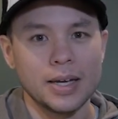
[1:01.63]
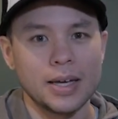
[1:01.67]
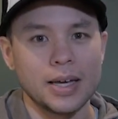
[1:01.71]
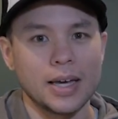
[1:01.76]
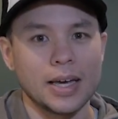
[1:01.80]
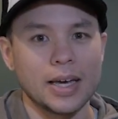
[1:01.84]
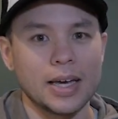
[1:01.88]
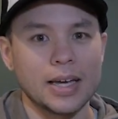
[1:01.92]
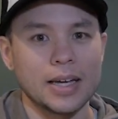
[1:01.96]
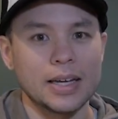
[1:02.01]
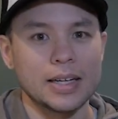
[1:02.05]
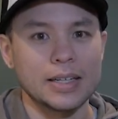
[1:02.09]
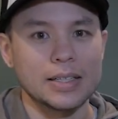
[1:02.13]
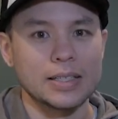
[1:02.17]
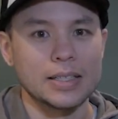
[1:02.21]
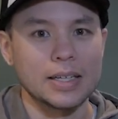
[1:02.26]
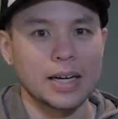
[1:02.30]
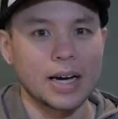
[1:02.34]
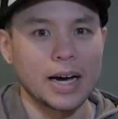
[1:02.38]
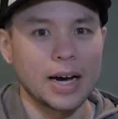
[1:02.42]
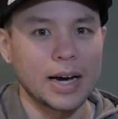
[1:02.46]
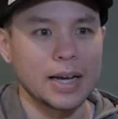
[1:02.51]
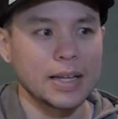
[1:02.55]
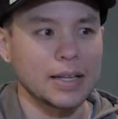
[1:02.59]
And
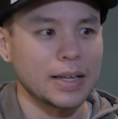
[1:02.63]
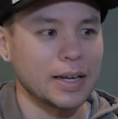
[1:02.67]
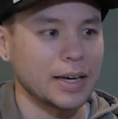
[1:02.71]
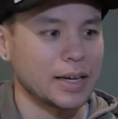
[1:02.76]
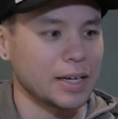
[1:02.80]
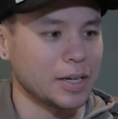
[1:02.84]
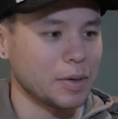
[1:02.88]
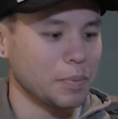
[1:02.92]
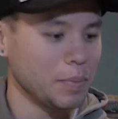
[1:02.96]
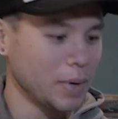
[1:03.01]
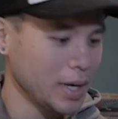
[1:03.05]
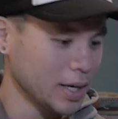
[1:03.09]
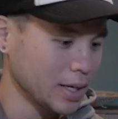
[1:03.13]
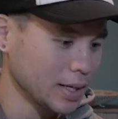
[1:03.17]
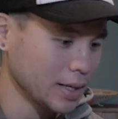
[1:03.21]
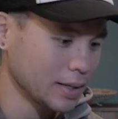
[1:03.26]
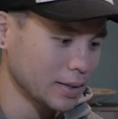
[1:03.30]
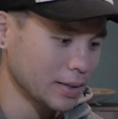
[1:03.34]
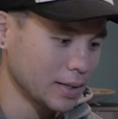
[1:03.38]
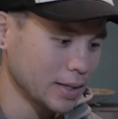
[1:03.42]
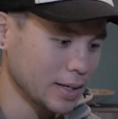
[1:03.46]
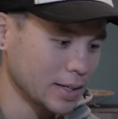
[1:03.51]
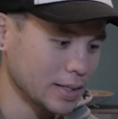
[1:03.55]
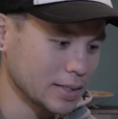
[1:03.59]
I like making
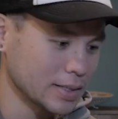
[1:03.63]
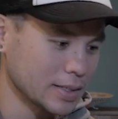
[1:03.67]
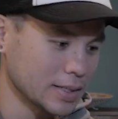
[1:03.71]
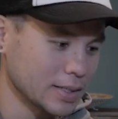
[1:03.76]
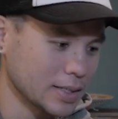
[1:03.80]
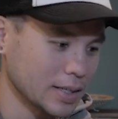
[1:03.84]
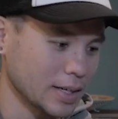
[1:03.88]
things,